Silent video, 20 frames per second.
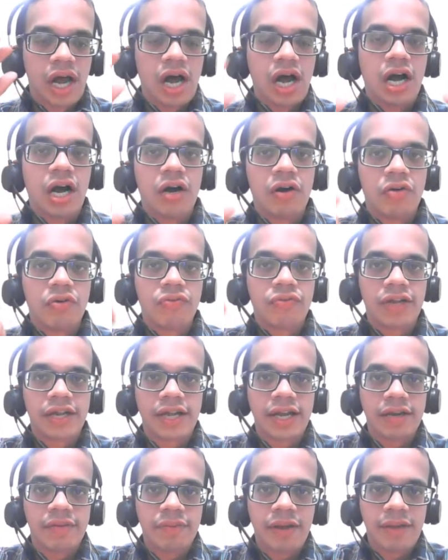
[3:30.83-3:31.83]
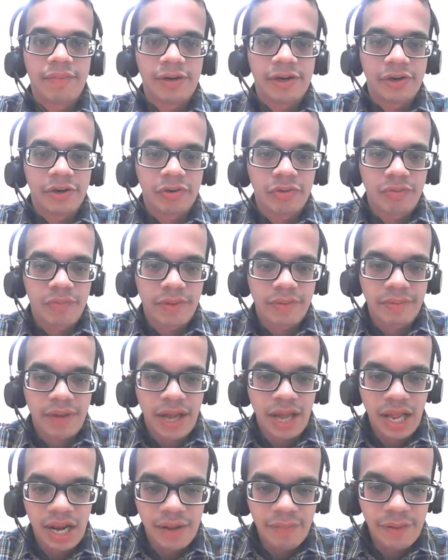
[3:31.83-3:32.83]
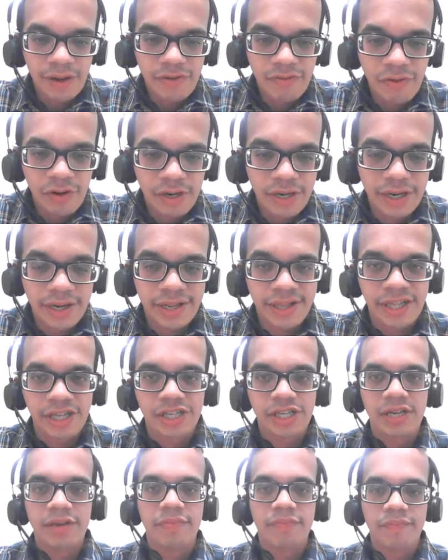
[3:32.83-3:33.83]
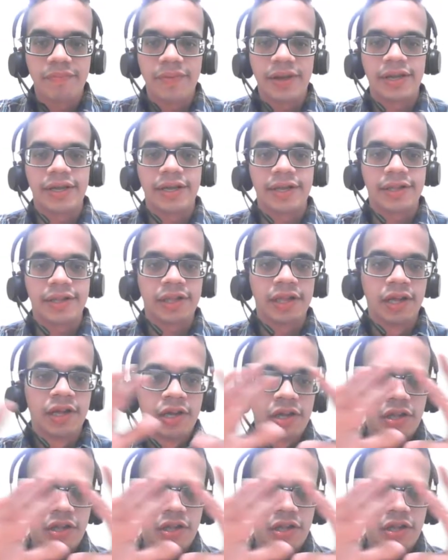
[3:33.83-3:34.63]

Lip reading: how we can be able to help it for decision makings.